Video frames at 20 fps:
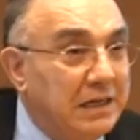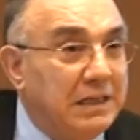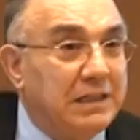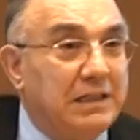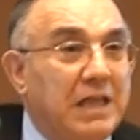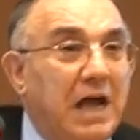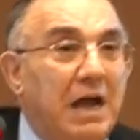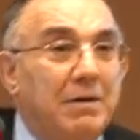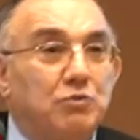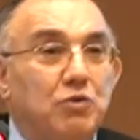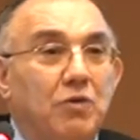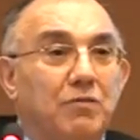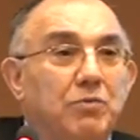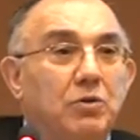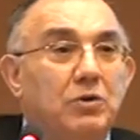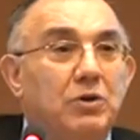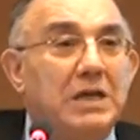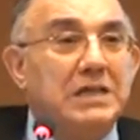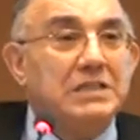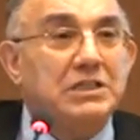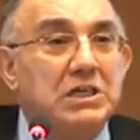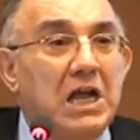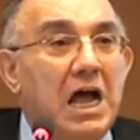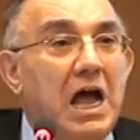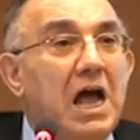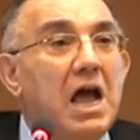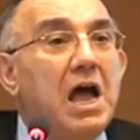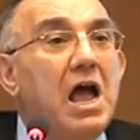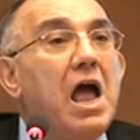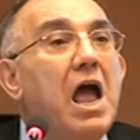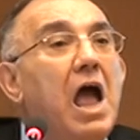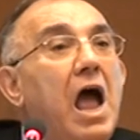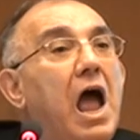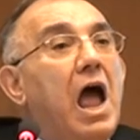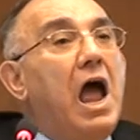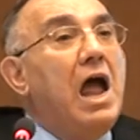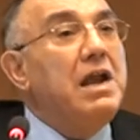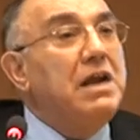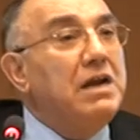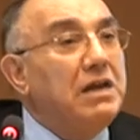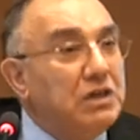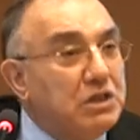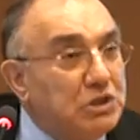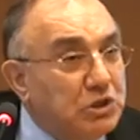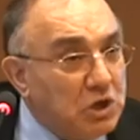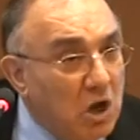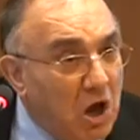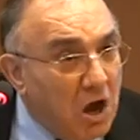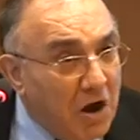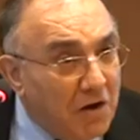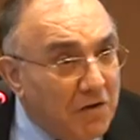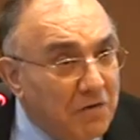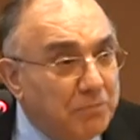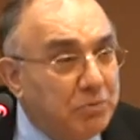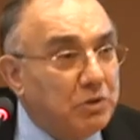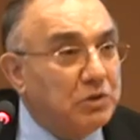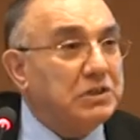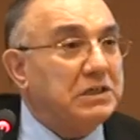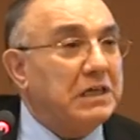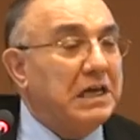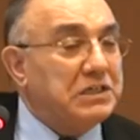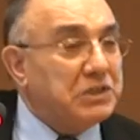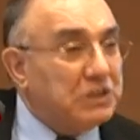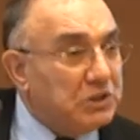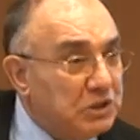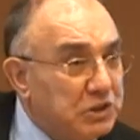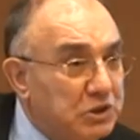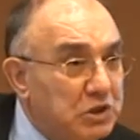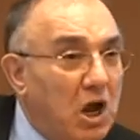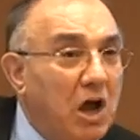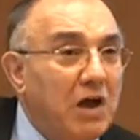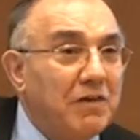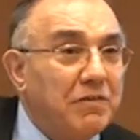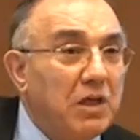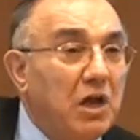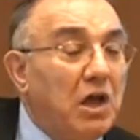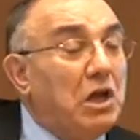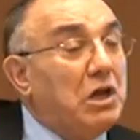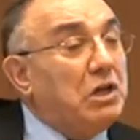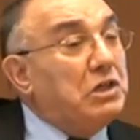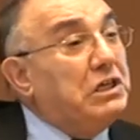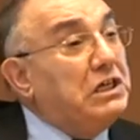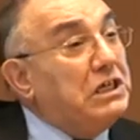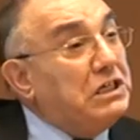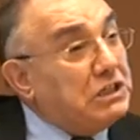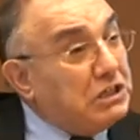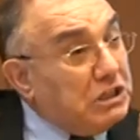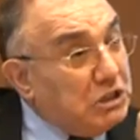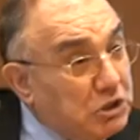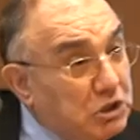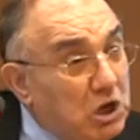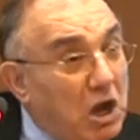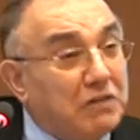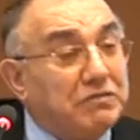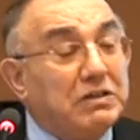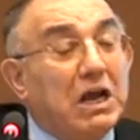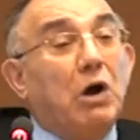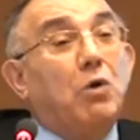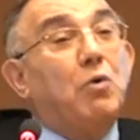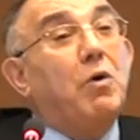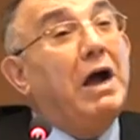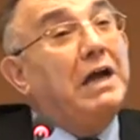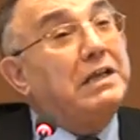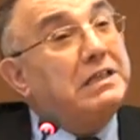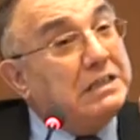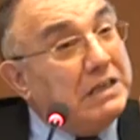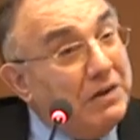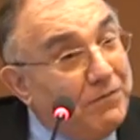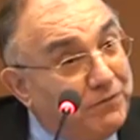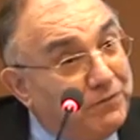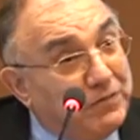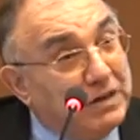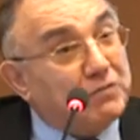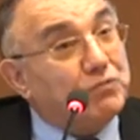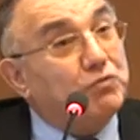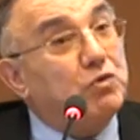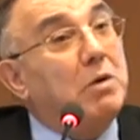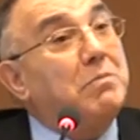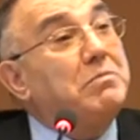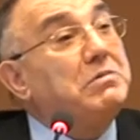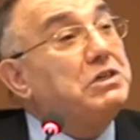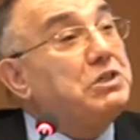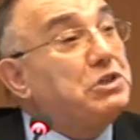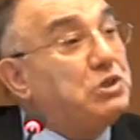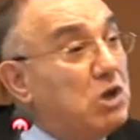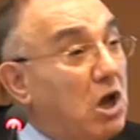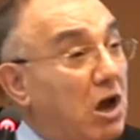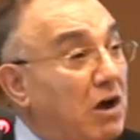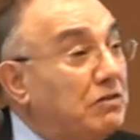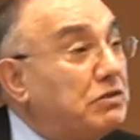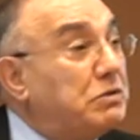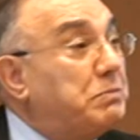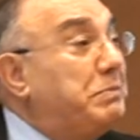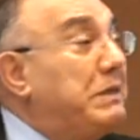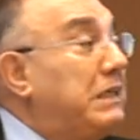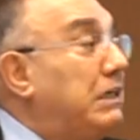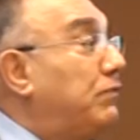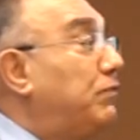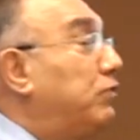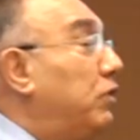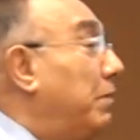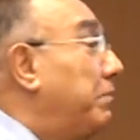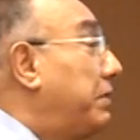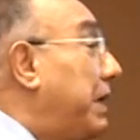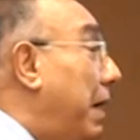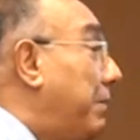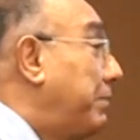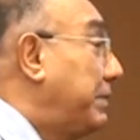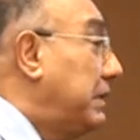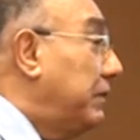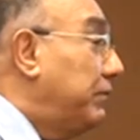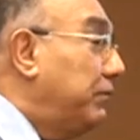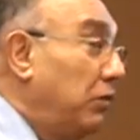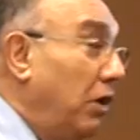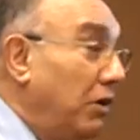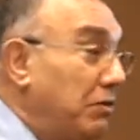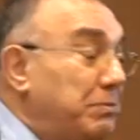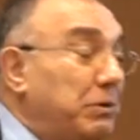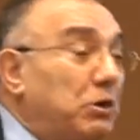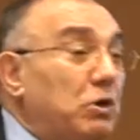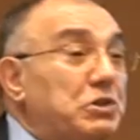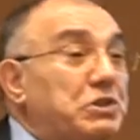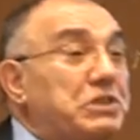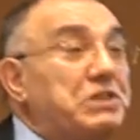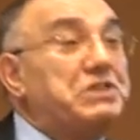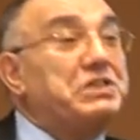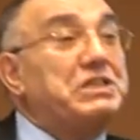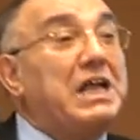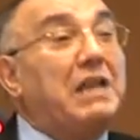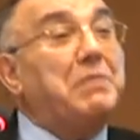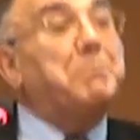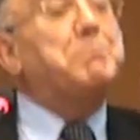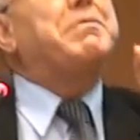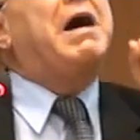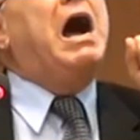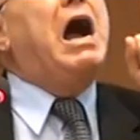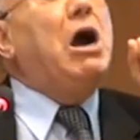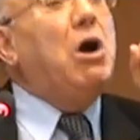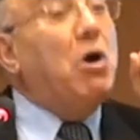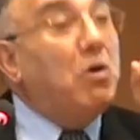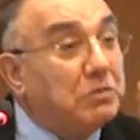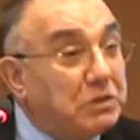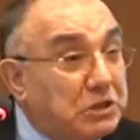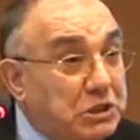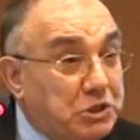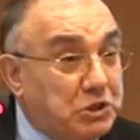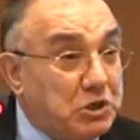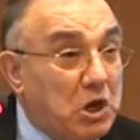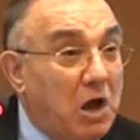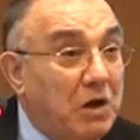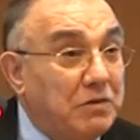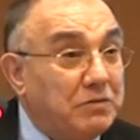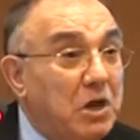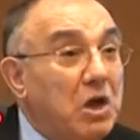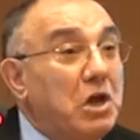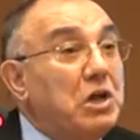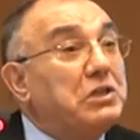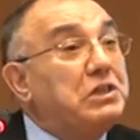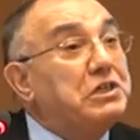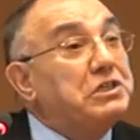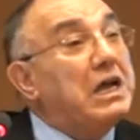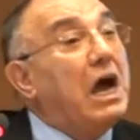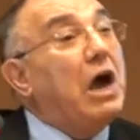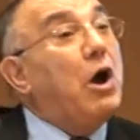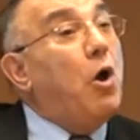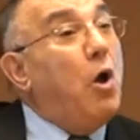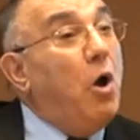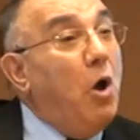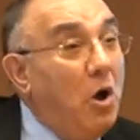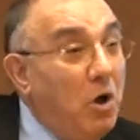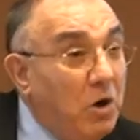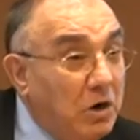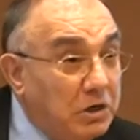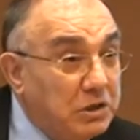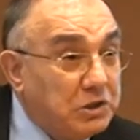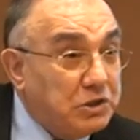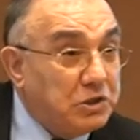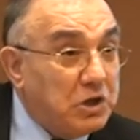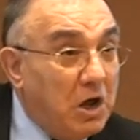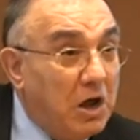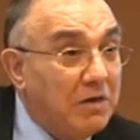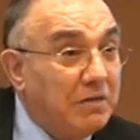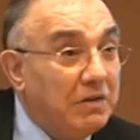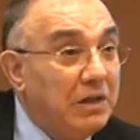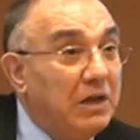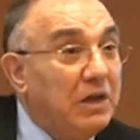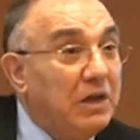at times of bonanza and reserve, puts as reserve. These reserves are quite different from reserves built from capital flows because it's not borrowed reserves, these are earned reserves.